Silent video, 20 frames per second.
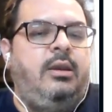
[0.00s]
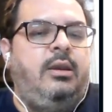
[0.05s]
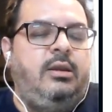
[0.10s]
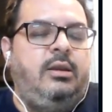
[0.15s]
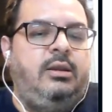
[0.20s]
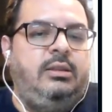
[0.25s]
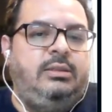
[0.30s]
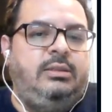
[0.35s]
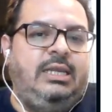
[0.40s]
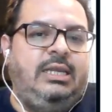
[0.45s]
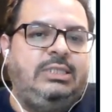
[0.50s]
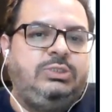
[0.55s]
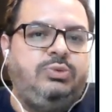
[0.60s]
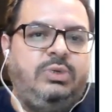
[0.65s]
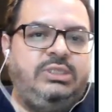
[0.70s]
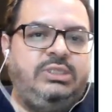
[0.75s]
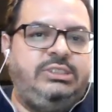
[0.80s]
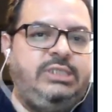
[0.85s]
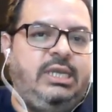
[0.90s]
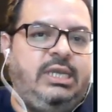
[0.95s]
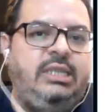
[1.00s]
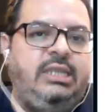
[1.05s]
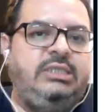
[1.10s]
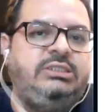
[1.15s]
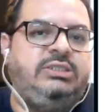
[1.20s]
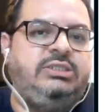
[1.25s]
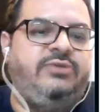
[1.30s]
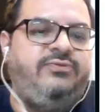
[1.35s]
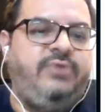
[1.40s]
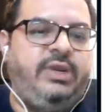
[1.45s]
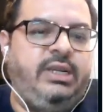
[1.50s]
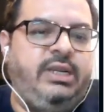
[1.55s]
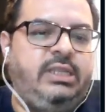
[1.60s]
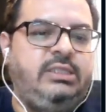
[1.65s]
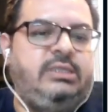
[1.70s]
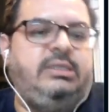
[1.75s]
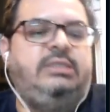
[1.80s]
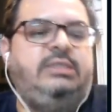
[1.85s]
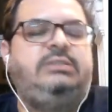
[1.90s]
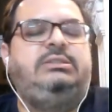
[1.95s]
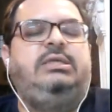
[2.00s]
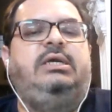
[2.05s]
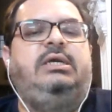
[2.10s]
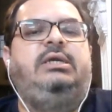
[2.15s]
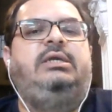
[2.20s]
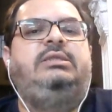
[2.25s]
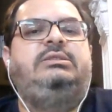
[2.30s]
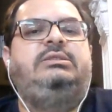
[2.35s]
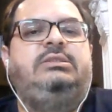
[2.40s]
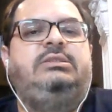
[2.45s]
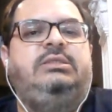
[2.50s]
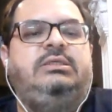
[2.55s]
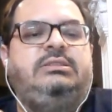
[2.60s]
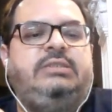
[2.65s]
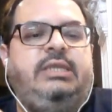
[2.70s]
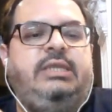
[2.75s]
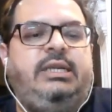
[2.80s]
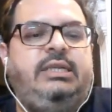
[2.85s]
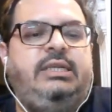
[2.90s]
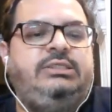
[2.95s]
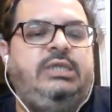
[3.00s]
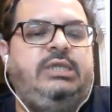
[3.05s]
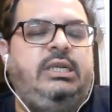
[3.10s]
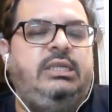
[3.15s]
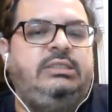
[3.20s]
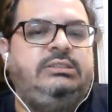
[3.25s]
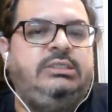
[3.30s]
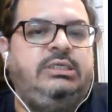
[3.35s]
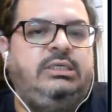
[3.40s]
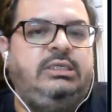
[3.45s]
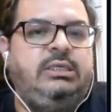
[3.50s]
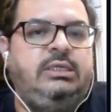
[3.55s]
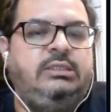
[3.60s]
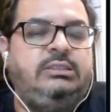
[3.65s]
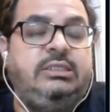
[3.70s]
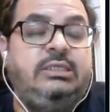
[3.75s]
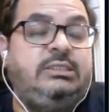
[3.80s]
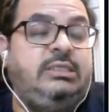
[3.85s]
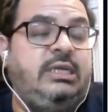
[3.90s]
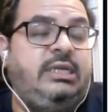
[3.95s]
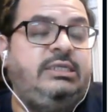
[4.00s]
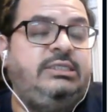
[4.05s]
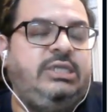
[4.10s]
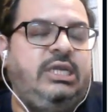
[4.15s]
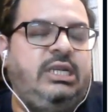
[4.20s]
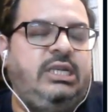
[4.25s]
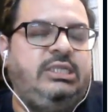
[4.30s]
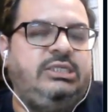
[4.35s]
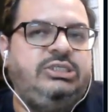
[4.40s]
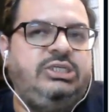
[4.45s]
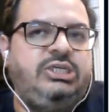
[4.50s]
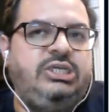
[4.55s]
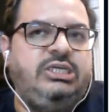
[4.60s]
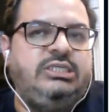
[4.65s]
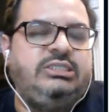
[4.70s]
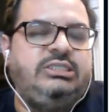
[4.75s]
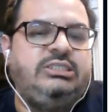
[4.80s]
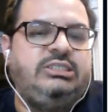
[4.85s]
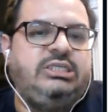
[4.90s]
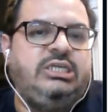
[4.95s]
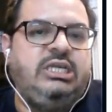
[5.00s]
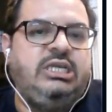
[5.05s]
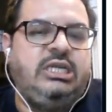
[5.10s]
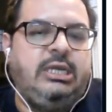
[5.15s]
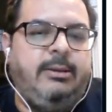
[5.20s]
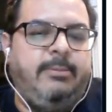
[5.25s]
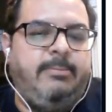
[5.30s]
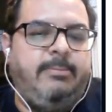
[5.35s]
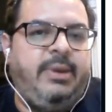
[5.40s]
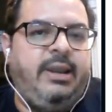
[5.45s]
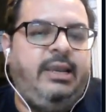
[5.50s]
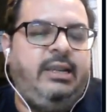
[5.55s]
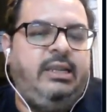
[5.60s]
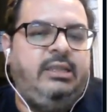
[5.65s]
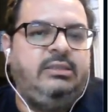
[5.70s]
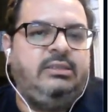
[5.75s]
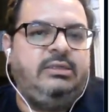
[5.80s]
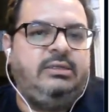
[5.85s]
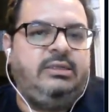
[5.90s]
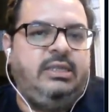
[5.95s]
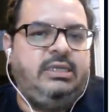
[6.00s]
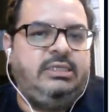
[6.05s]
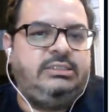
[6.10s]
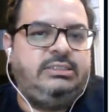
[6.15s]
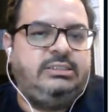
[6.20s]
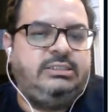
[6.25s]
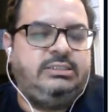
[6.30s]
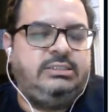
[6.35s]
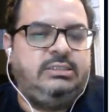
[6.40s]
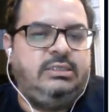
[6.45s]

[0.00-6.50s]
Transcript: That's one challenge, defining the test targets. The second challenge is compiling the tests.